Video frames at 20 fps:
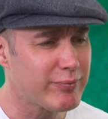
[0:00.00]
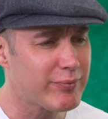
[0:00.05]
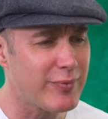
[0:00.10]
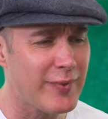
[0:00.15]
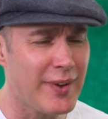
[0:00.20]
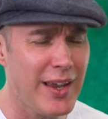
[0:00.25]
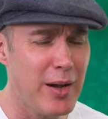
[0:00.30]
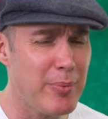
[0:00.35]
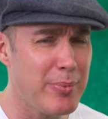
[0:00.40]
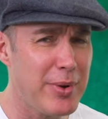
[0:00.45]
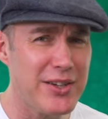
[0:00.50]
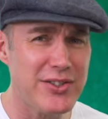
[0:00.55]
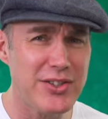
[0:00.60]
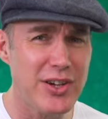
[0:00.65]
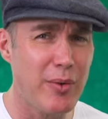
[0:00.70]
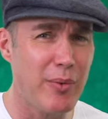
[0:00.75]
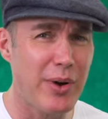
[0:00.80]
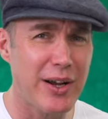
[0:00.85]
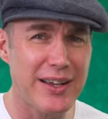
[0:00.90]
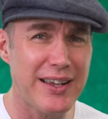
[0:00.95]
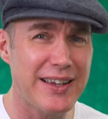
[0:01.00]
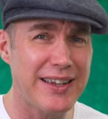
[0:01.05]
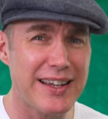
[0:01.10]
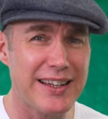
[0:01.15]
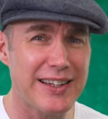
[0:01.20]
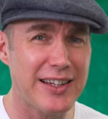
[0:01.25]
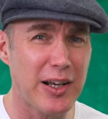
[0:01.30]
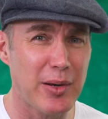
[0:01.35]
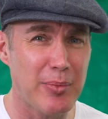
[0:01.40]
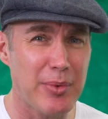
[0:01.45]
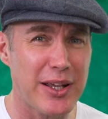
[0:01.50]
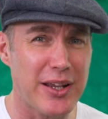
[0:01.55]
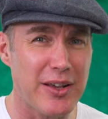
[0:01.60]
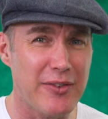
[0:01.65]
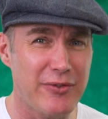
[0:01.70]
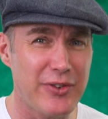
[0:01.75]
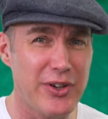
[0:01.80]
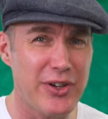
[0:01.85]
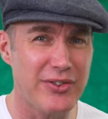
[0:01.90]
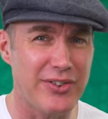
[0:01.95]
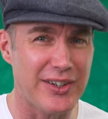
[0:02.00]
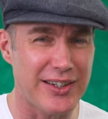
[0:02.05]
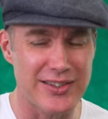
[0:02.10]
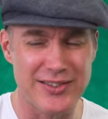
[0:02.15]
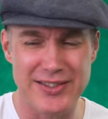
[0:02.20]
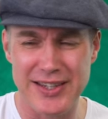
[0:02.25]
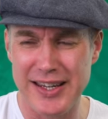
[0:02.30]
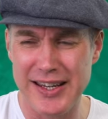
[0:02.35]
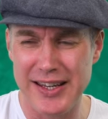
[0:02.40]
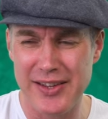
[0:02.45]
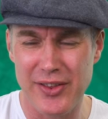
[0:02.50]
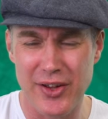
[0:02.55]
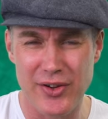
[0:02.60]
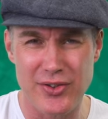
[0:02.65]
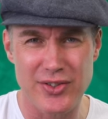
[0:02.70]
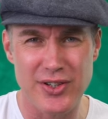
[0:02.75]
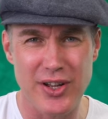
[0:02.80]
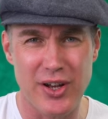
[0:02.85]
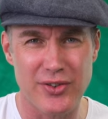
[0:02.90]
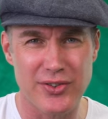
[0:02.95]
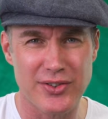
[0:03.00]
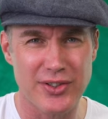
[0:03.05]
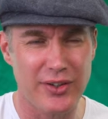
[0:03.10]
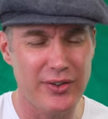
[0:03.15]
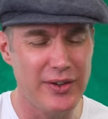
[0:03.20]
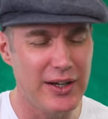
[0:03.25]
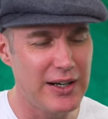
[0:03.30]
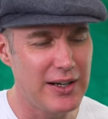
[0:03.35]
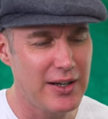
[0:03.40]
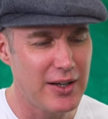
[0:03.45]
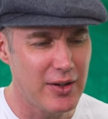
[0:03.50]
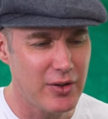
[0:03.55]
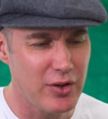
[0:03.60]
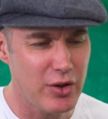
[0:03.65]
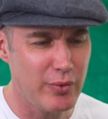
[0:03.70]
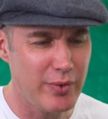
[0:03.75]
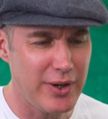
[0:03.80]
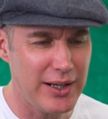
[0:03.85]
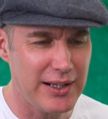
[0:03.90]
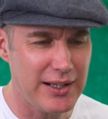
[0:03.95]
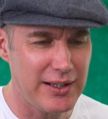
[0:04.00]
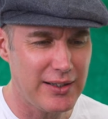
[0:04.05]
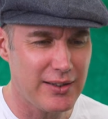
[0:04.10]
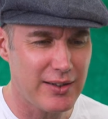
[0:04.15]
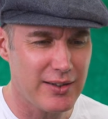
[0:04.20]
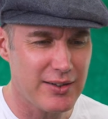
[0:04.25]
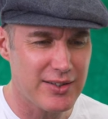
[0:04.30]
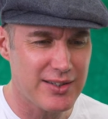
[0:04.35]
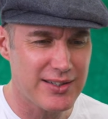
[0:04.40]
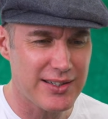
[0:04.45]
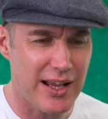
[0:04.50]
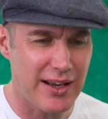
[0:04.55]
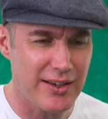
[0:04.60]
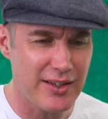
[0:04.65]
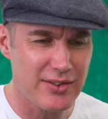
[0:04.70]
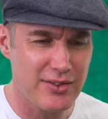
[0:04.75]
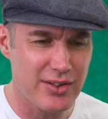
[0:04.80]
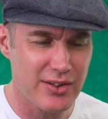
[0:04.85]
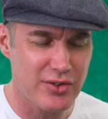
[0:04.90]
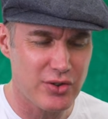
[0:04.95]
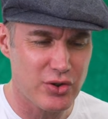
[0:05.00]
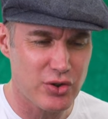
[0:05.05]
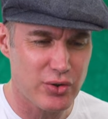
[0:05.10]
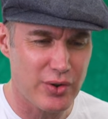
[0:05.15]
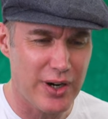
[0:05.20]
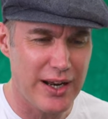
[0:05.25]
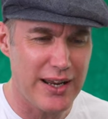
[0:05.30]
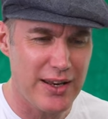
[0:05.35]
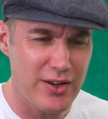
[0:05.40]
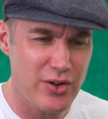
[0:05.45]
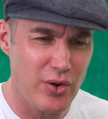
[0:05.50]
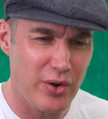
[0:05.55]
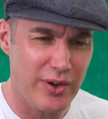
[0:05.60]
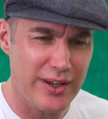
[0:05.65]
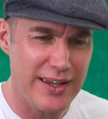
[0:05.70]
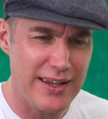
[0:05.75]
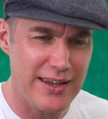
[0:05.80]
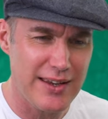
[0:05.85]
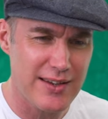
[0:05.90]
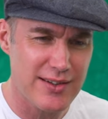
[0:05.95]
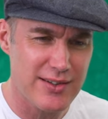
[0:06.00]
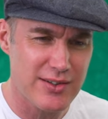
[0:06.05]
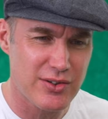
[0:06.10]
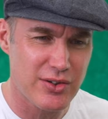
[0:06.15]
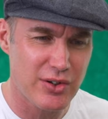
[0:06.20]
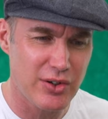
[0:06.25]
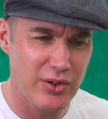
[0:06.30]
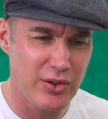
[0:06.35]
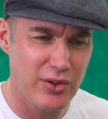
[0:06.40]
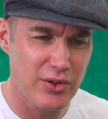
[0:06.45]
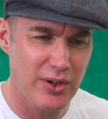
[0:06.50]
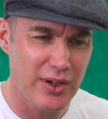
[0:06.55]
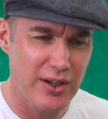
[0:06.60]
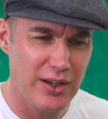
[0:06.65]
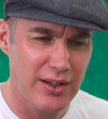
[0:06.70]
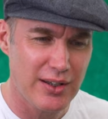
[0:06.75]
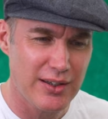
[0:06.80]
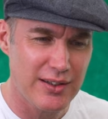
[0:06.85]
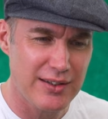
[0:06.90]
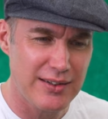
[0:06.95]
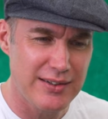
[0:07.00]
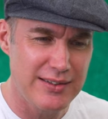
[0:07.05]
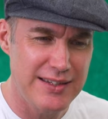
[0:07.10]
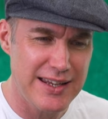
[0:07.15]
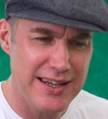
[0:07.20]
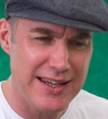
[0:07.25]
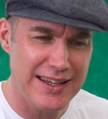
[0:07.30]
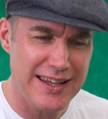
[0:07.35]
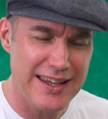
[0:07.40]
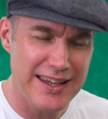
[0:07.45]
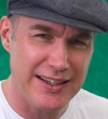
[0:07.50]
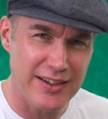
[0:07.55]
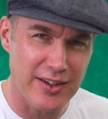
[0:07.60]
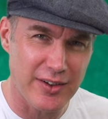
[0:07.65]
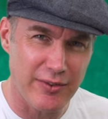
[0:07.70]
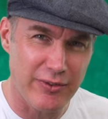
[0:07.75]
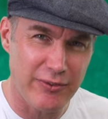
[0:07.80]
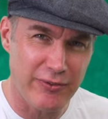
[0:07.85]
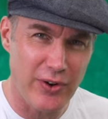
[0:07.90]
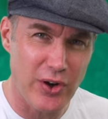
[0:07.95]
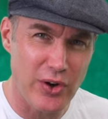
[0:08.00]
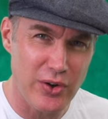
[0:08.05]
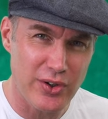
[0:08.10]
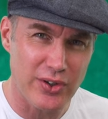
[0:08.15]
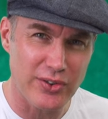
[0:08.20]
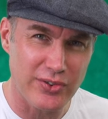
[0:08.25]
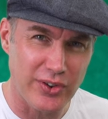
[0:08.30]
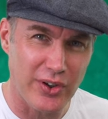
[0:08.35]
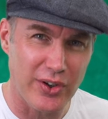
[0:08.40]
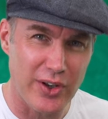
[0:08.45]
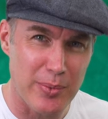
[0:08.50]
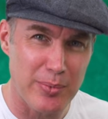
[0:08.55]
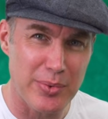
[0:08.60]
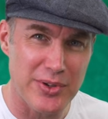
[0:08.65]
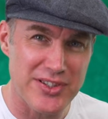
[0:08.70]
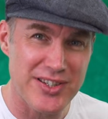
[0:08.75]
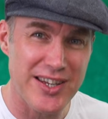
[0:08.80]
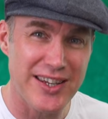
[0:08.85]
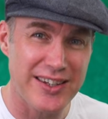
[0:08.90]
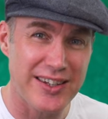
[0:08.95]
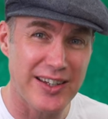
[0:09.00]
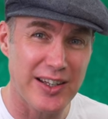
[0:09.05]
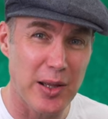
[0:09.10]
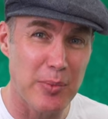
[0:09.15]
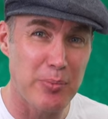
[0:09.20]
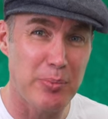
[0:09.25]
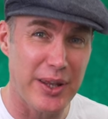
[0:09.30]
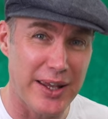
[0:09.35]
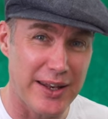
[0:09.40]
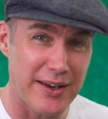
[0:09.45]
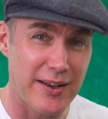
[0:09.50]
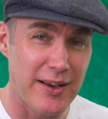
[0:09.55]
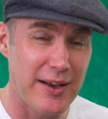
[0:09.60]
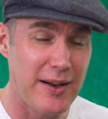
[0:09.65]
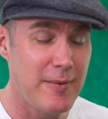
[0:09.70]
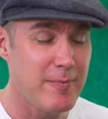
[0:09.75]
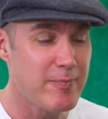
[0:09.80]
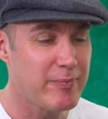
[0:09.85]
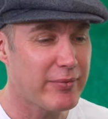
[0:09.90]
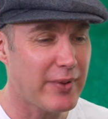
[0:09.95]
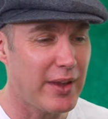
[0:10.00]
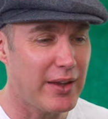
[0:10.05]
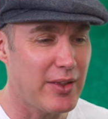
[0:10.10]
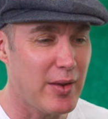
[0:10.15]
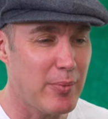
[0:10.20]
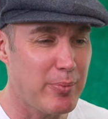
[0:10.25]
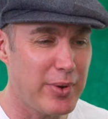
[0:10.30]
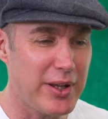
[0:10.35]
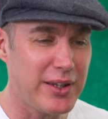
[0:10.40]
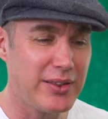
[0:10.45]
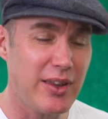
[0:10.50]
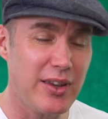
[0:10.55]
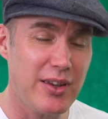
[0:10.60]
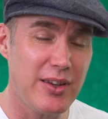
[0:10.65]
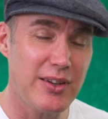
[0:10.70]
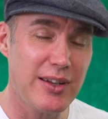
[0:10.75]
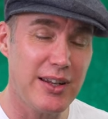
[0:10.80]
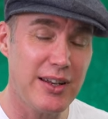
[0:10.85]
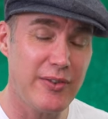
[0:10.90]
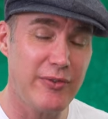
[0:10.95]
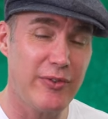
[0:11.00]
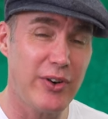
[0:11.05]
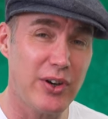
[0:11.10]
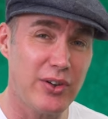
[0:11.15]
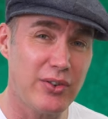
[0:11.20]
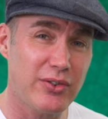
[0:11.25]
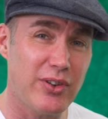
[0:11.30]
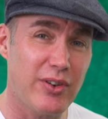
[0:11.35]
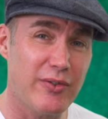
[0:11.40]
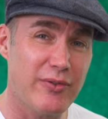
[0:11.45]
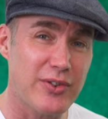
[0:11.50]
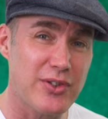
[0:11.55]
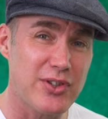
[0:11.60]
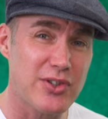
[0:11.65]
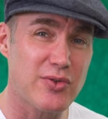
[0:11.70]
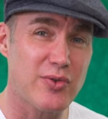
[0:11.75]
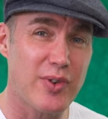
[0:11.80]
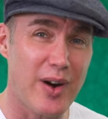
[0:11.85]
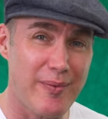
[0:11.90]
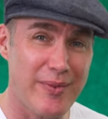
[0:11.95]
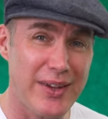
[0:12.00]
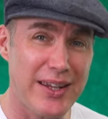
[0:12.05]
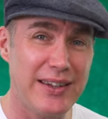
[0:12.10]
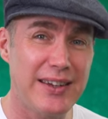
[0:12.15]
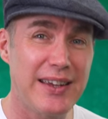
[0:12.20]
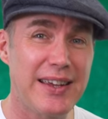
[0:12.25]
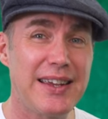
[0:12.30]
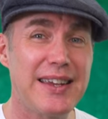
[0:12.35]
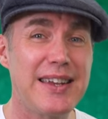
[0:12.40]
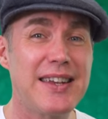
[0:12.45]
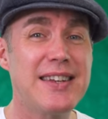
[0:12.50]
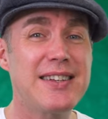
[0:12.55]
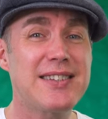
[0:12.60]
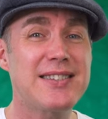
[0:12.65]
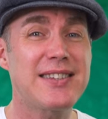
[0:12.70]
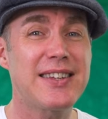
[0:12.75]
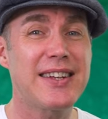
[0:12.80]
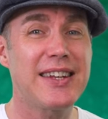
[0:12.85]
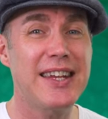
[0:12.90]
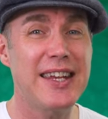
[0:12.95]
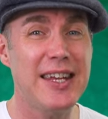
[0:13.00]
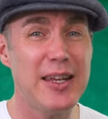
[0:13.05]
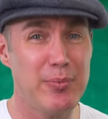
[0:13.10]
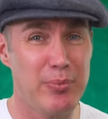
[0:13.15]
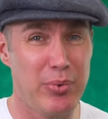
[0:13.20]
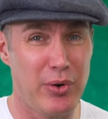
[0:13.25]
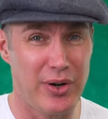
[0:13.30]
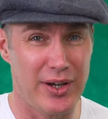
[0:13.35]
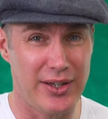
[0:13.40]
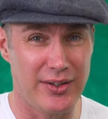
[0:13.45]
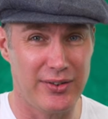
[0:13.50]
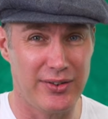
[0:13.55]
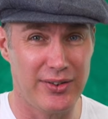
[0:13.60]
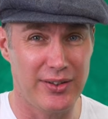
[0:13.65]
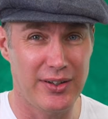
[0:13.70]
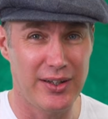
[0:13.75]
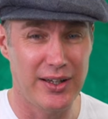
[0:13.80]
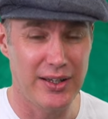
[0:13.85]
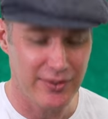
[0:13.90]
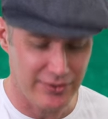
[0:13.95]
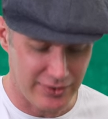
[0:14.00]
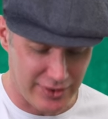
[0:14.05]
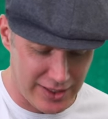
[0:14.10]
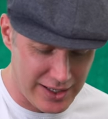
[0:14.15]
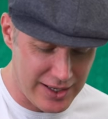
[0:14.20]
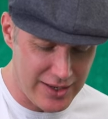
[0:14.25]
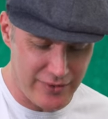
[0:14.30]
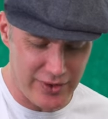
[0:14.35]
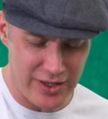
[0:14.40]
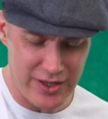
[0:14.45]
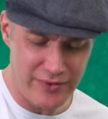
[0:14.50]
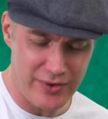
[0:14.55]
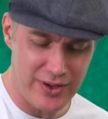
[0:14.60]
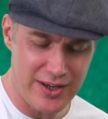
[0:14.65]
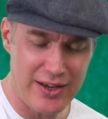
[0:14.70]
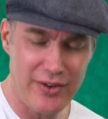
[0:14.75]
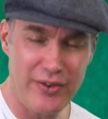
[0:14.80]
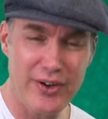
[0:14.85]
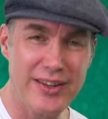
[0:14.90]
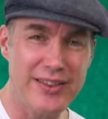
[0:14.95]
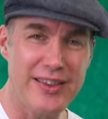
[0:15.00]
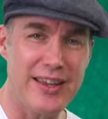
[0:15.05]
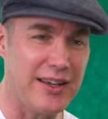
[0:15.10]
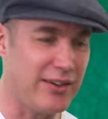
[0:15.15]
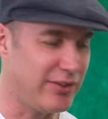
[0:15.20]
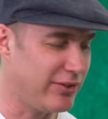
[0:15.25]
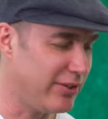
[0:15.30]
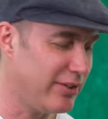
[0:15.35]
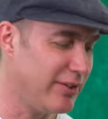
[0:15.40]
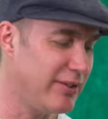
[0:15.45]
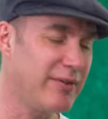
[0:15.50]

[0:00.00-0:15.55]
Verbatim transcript: the arpeggio one can get a little bit confusing because you hear those notes. So you're really starting to train your ears to dig in and focus on a particular bit. And the bit that you need to focus on for strumming is the hit points. So even if you're hearing this,